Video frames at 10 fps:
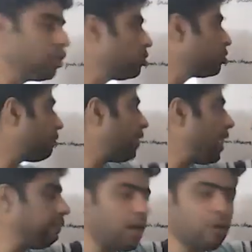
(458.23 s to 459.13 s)
So
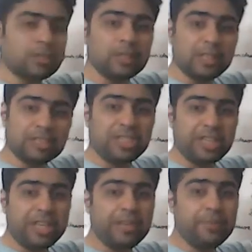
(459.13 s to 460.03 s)
5,000 is
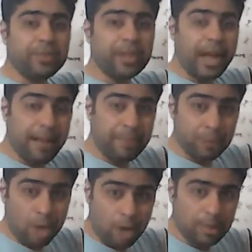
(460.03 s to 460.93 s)
the
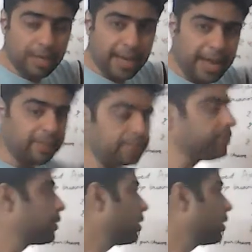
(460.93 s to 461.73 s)
abnormal gain.